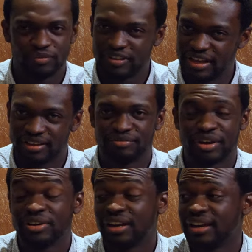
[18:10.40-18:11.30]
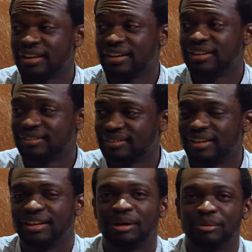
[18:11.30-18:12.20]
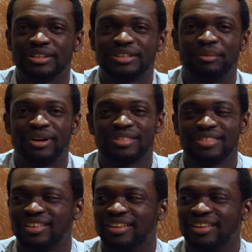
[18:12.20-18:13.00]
Yeah, very likely. Okay. In about a month.